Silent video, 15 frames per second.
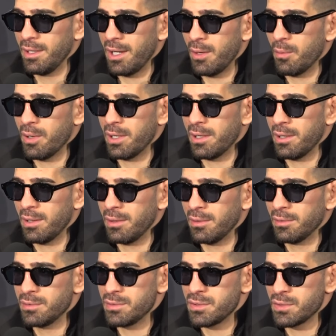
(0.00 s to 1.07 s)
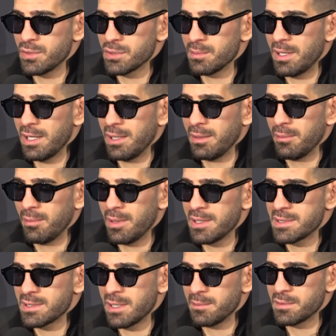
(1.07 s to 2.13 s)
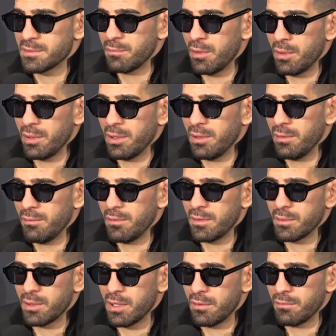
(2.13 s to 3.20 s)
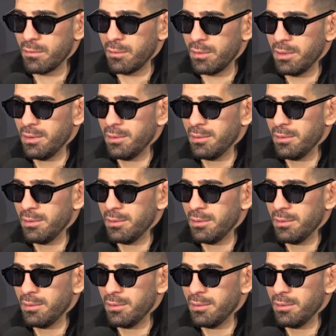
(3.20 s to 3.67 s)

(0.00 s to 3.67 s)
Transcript: I want to choose my steps very, very carefully.